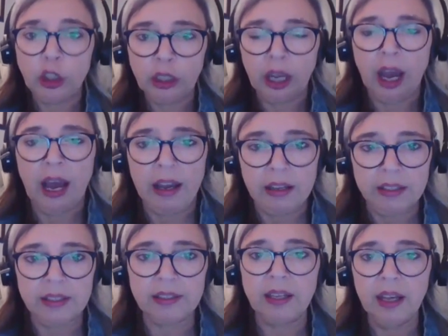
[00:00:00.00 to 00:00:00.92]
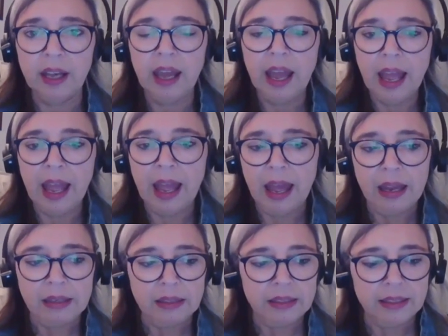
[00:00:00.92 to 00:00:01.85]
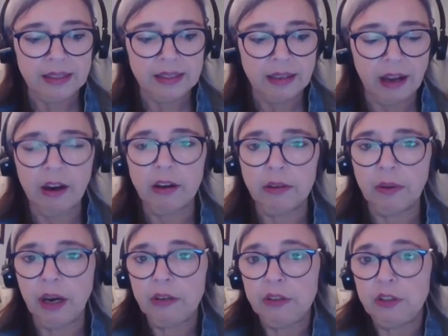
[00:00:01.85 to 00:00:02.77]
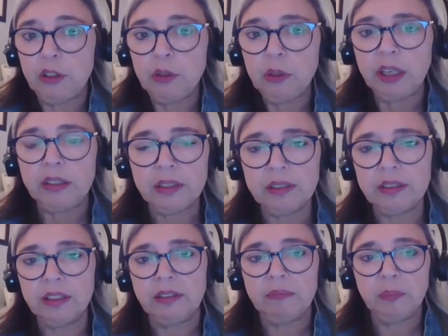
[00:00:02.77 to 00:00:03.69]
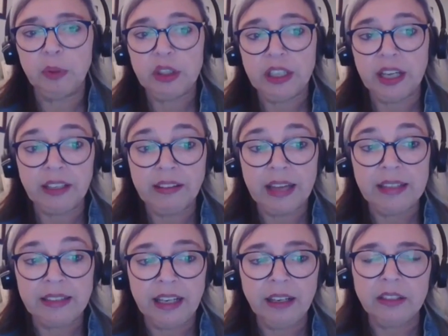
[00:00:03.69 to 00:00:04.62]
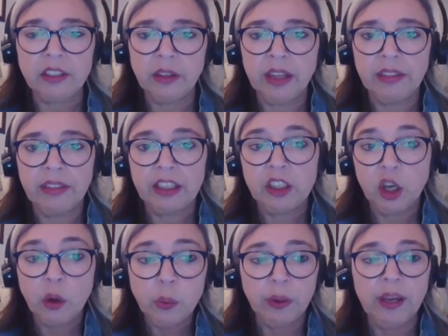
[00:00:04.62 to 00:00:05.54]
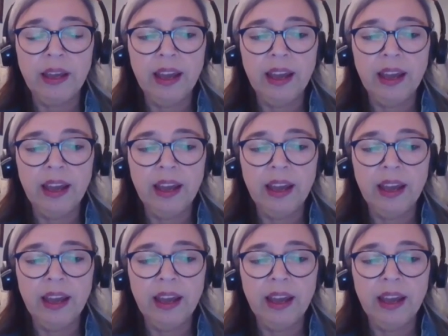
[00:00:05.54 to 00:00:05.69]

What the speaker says: good guys and our students to protect that data so that they don't